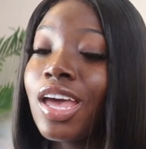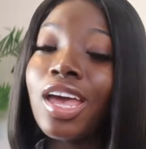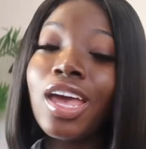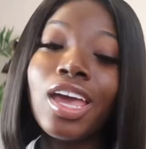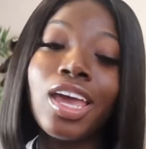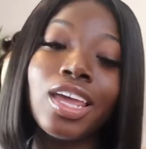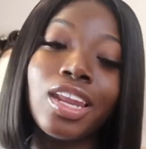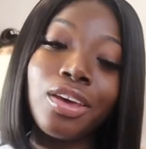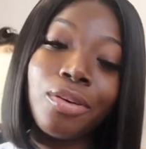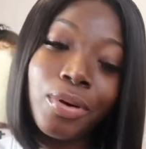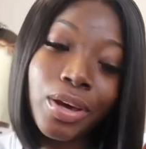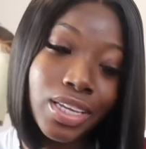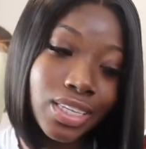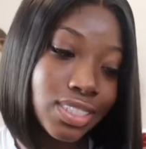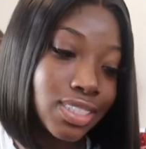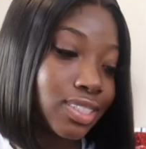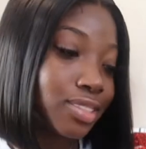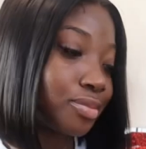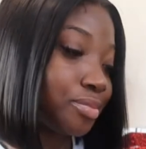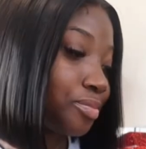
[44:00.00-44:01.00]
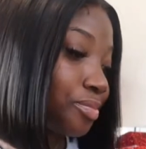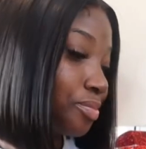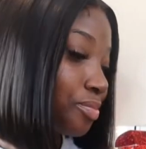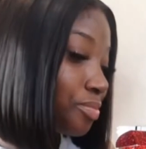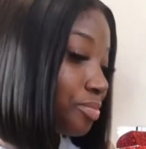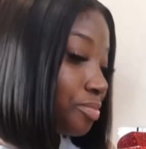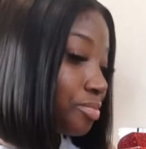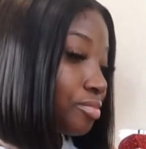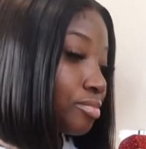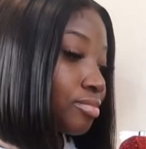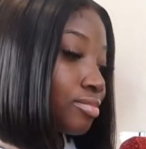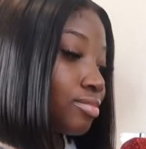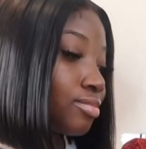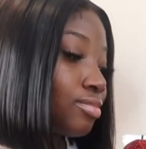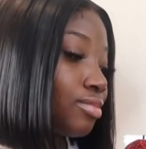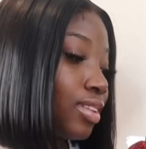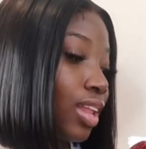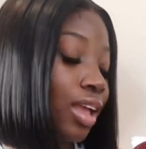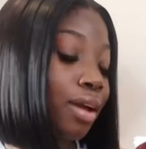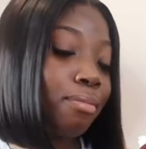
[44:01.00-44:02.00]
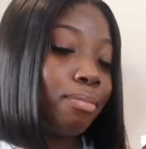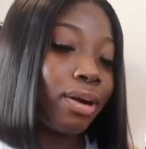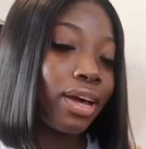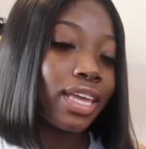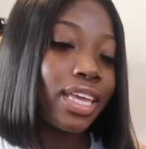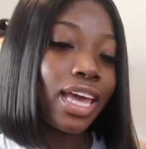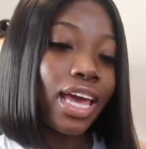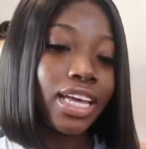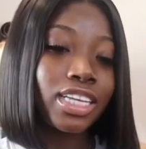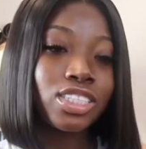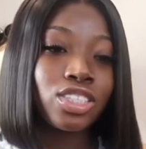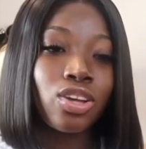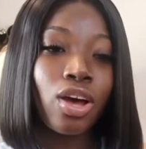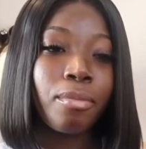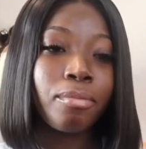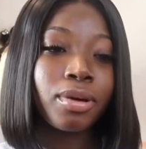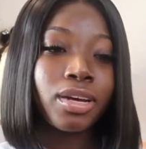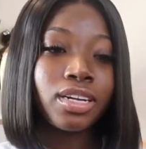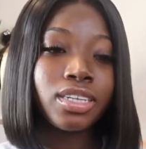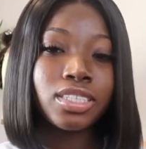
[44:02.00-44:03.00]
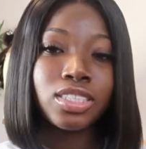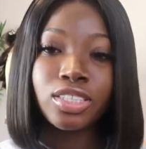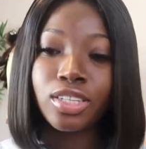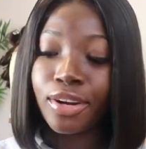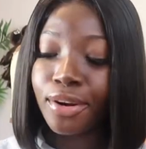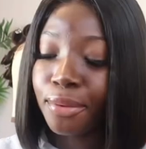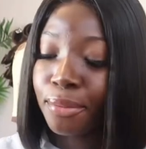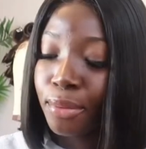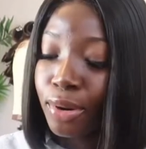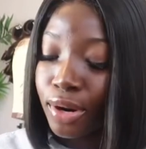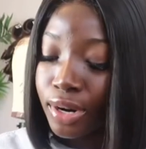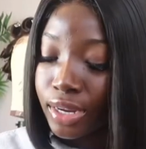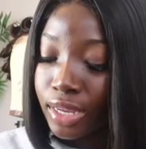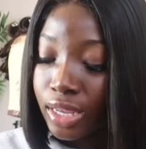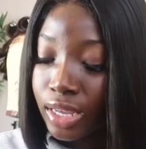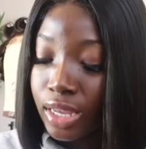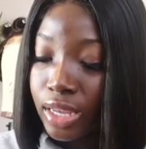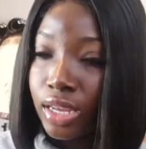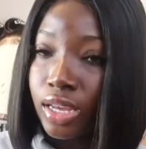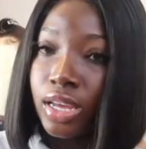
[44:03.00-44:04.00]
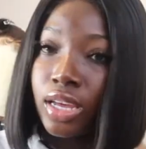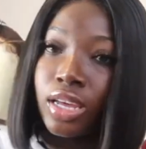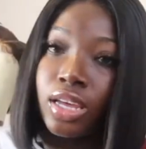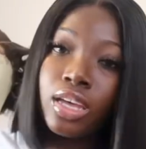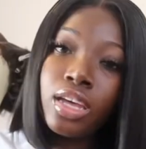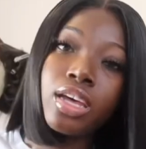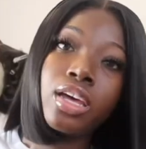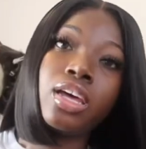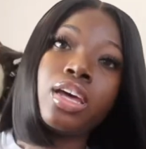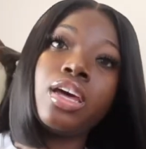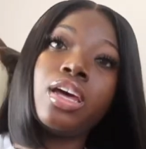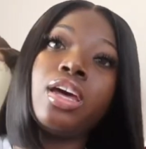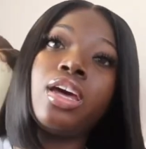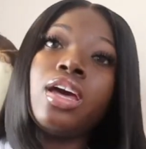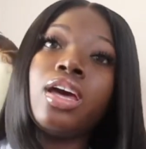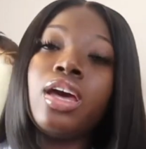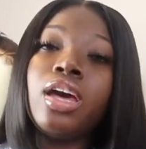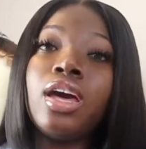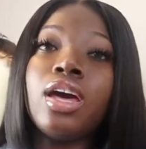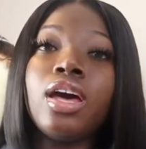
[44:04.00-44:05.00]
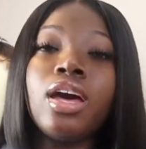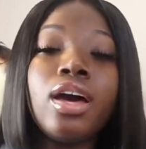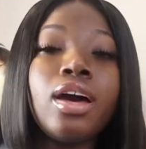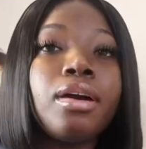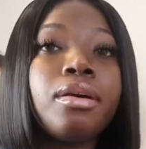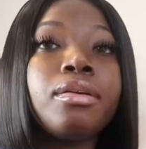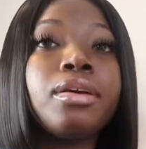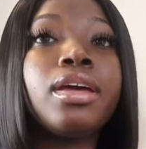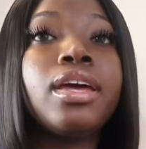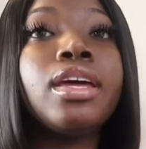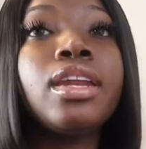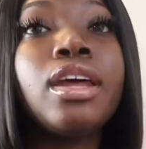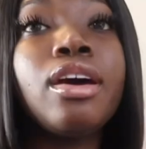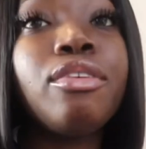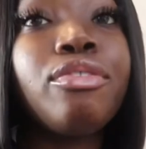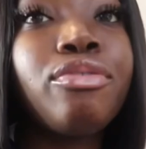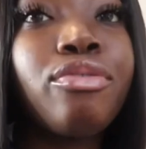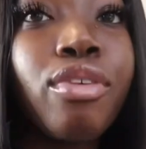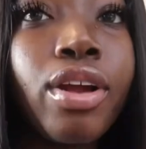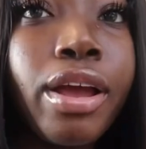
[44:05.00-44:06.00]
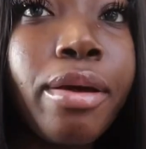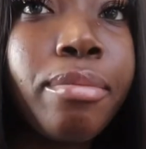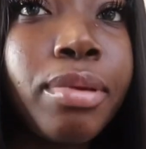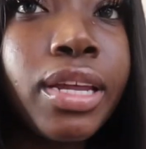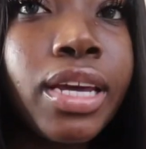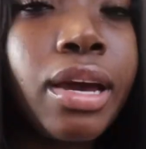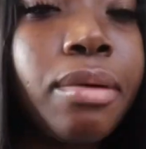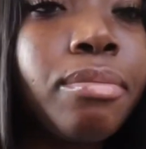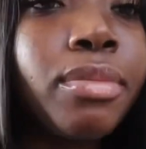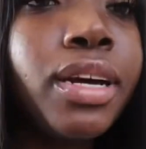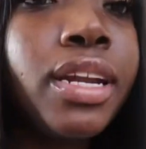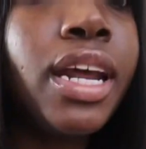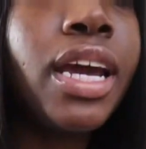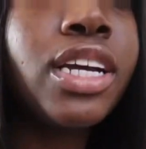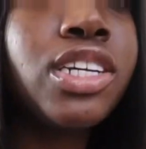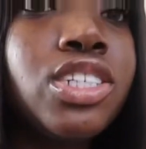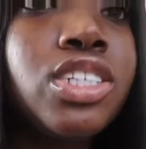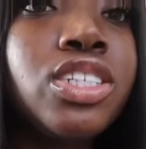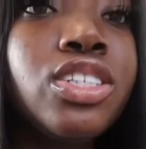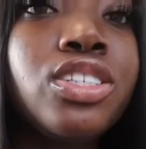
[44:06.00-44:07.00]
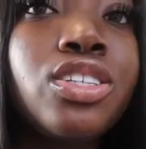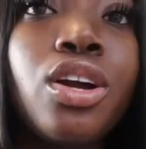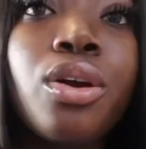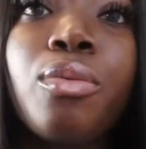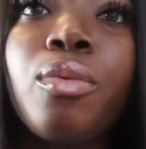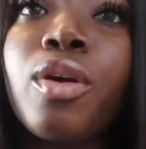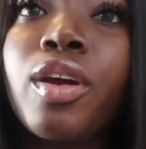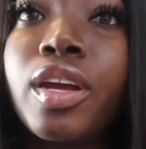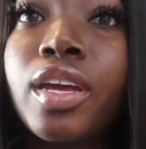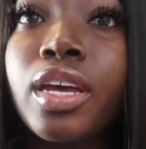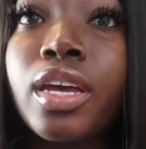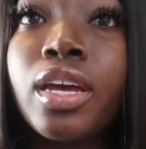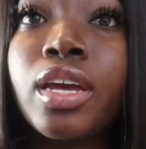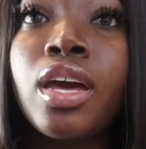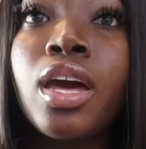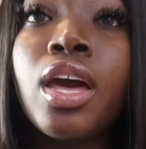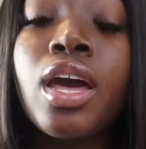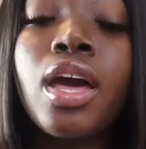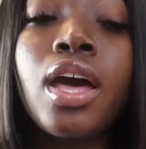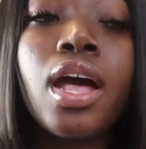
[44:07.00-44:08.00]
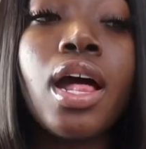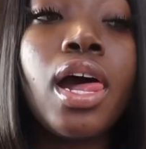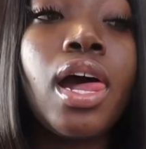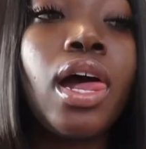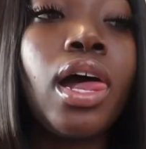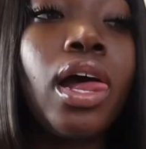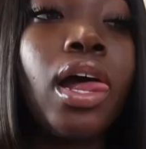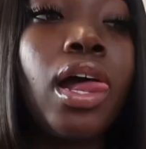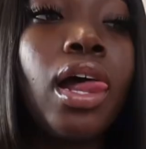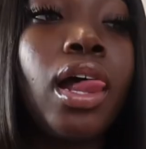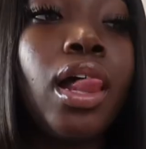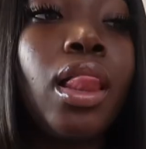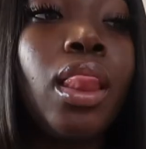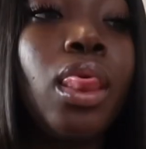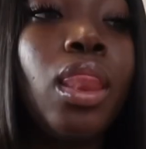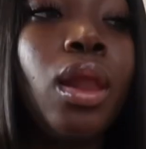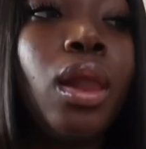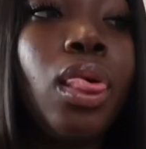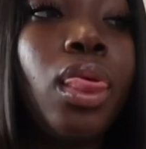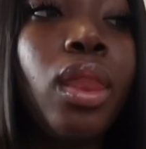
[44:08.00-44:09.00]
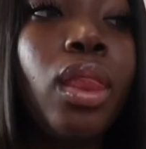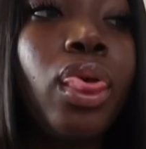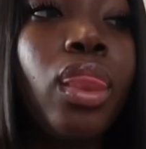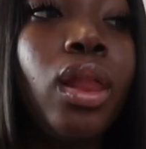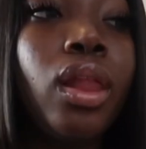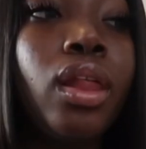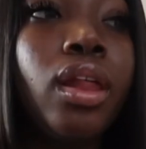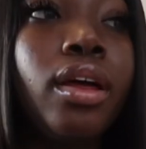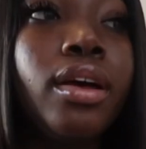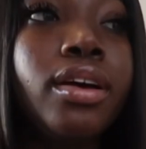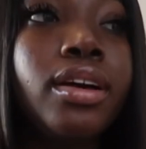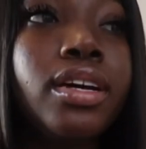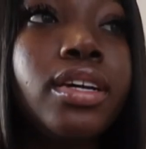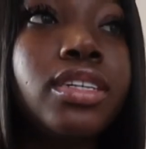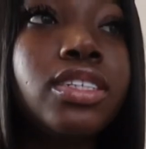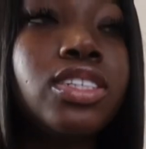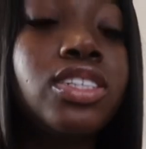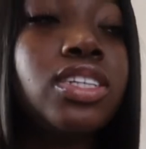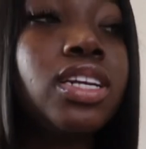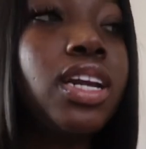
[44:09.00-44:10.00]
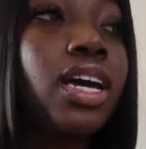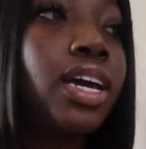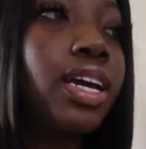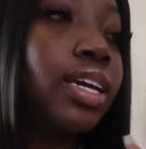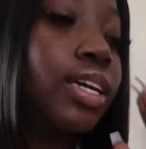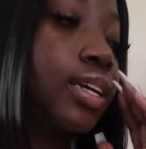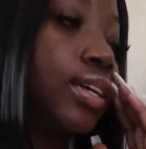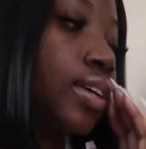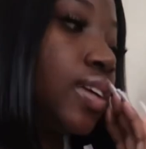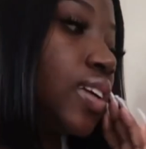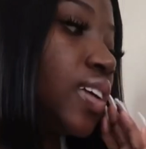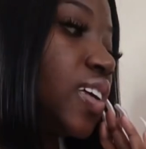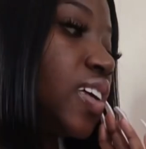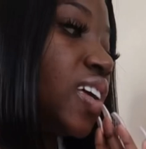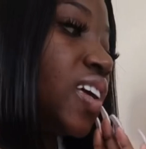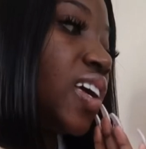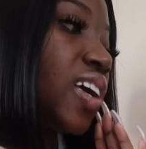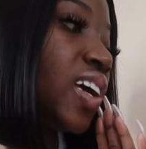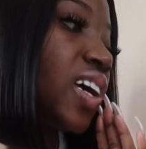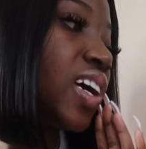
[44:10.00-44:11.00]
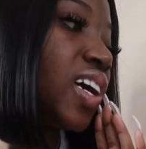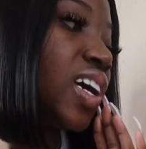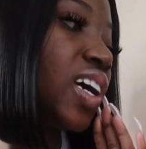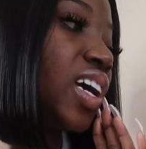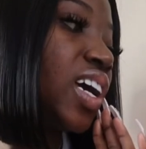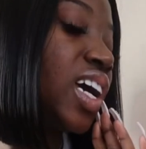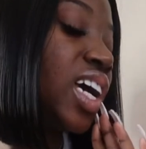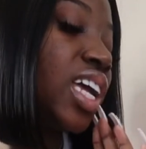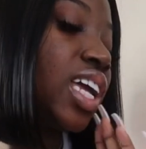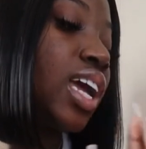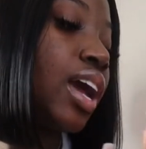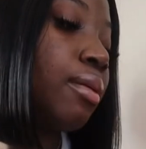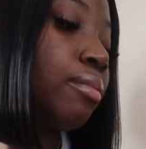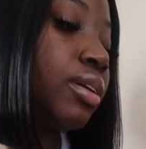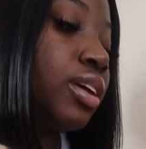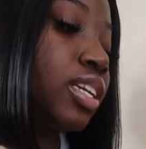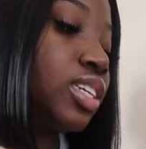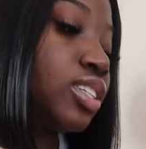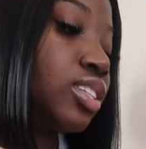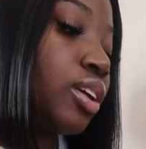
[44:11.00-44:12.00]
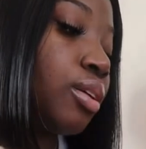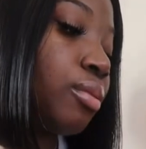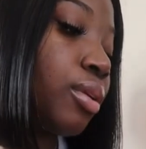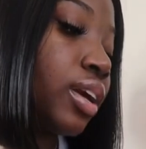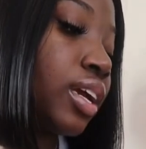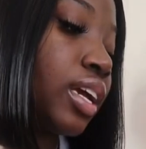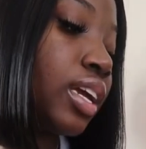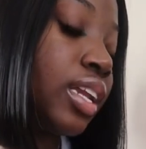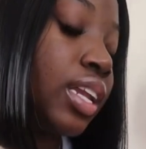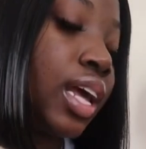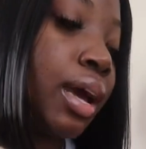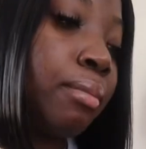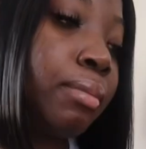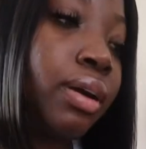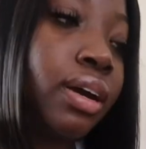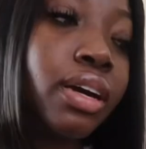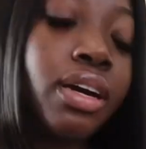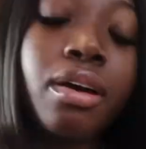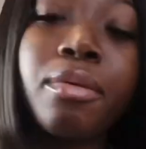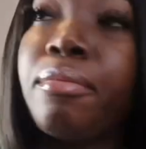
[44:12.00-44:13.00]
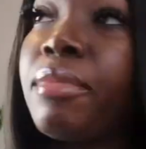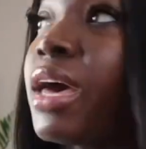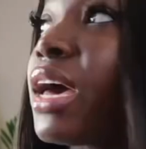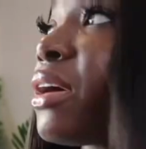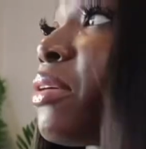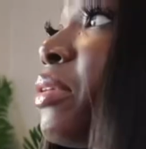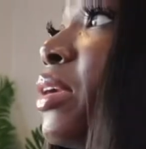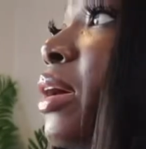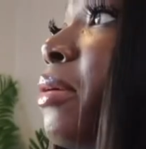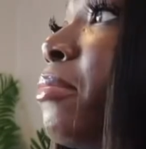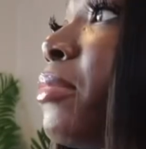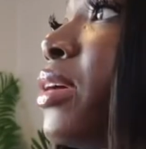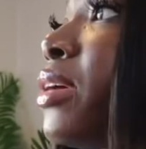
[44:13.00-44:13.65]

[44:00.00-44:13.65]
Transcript: Anyways, but yeah, so I'm gonna start working. Enough rambling. I'm gonna actually start working. Should I? Yeah, I'm gonna start working, and I'm gonna come back when I'm